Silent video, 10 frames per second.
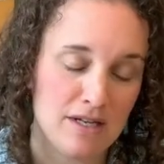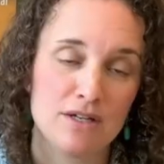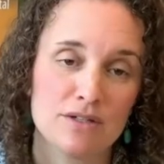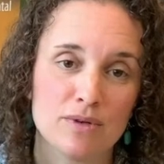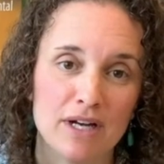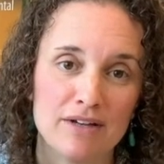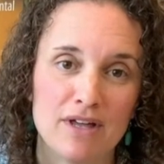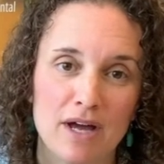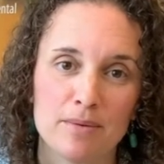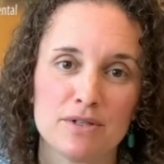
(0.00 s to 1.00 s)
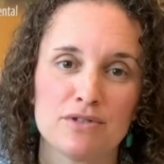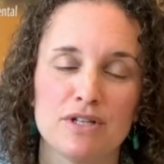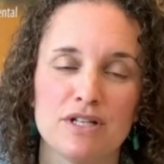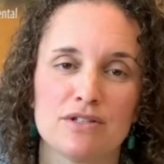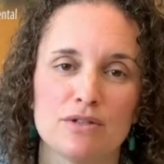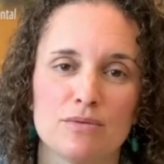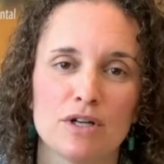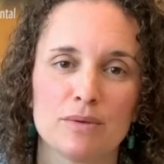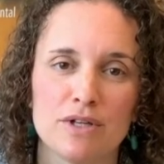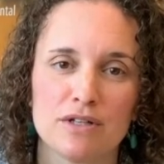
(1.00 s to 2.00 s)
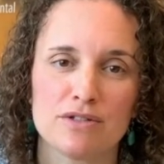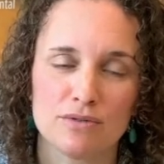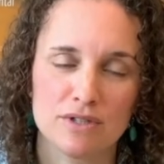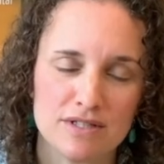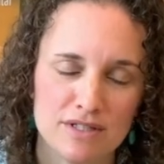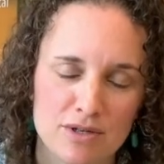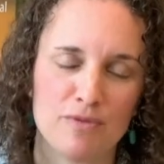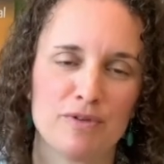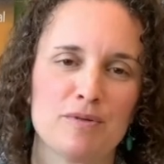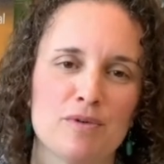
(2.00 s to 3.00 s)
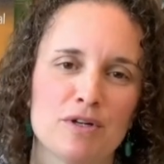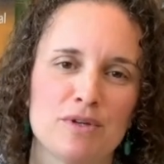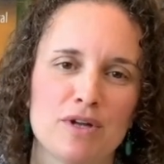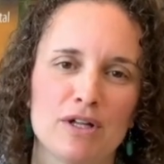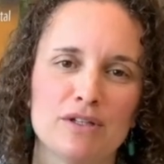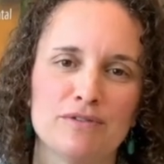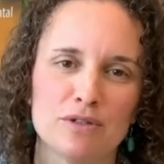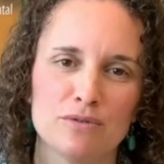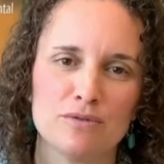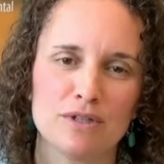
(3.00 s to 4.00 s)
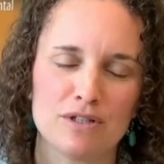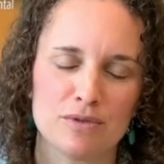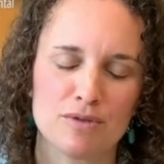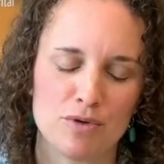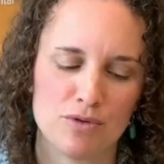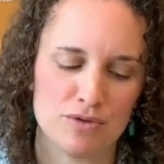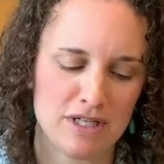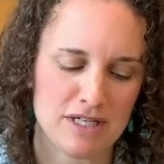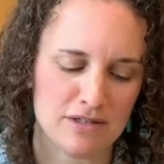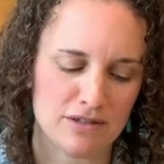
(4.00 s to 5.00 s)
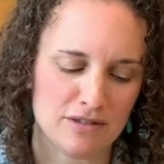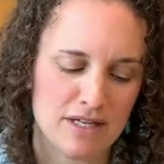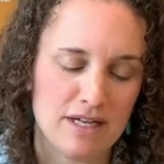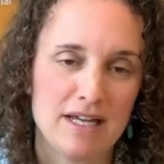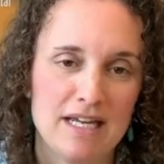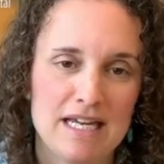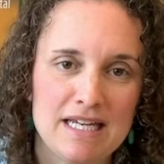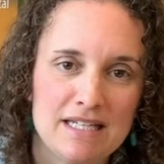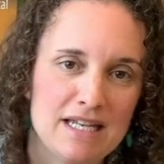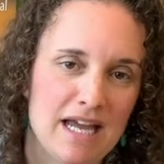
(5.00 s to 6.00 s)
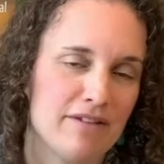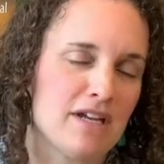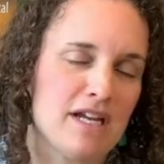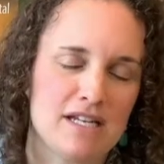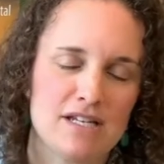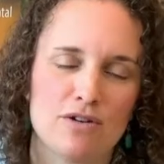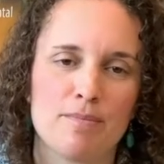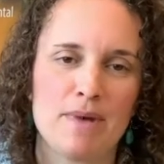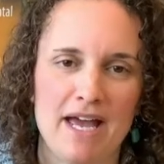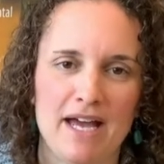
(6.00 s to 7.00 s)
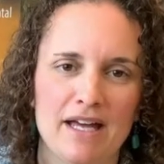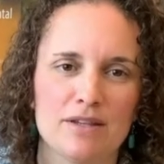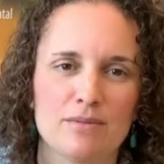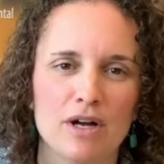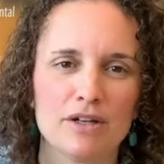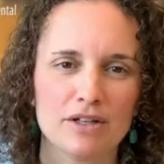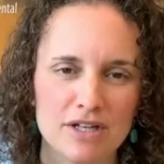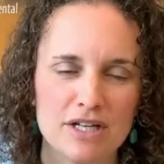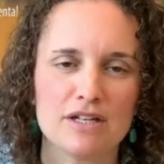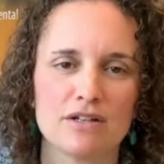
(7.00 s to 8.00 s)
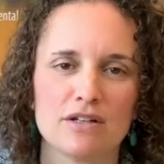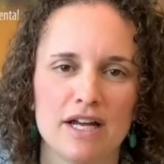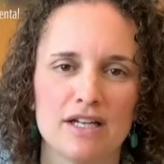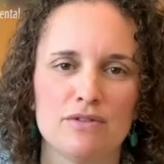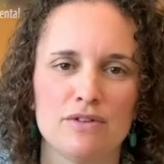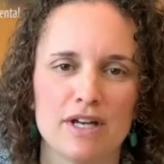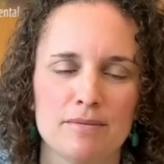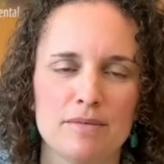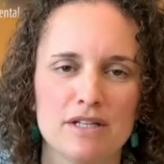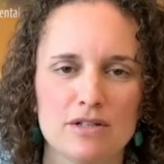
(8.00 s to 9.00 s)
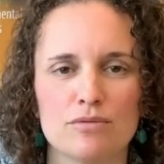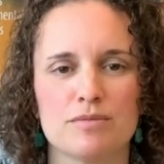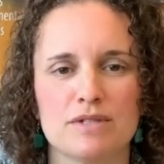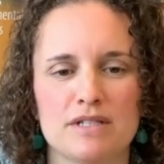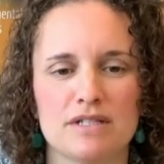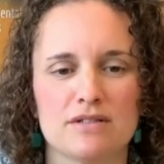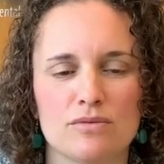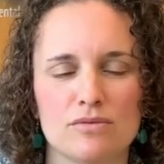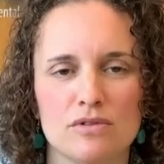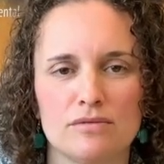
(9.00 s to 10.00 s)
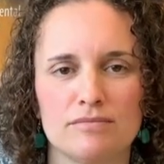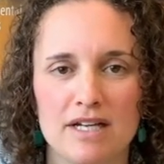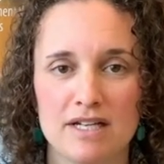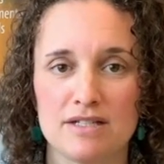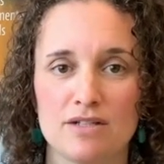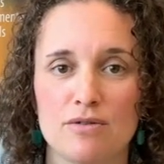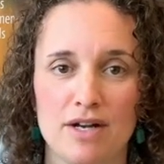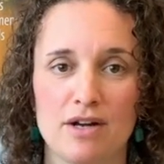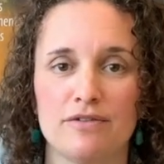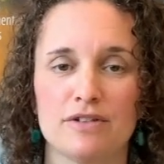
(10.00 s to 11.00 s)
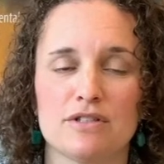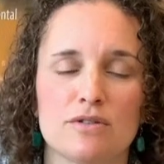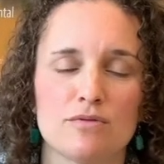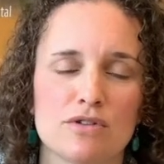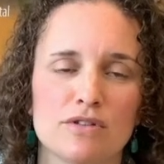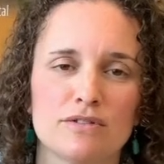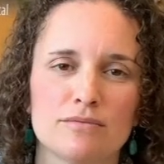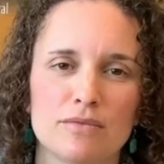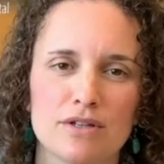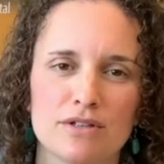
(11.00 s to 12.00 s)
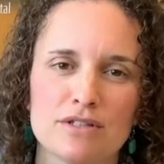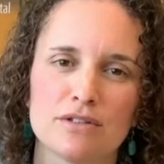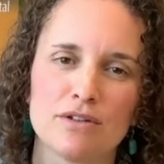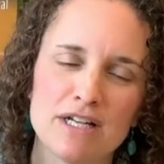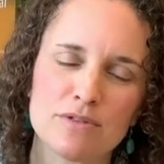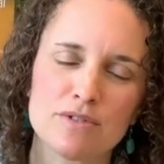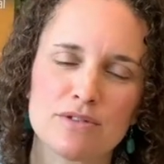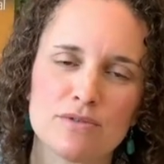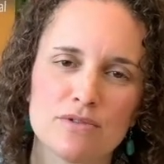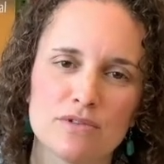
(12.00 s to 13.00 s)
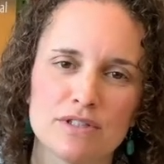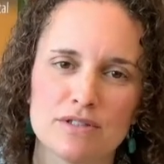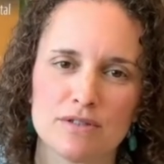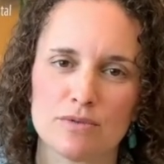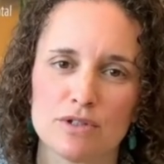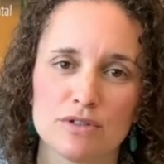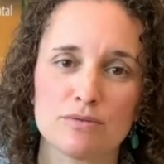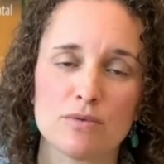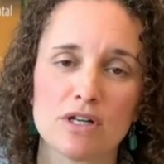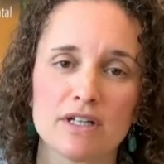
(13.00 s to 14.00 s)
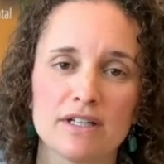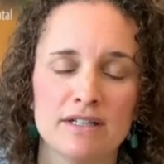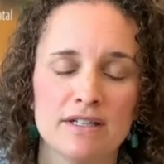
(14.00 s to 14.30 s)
So I have the opportunity to work with our students and hopefully work with all of you when you enroll here in navigating your path while you're here at UVM and in the Rubenstein School, and as you head off into the world, whether into graduate school, into the world of work,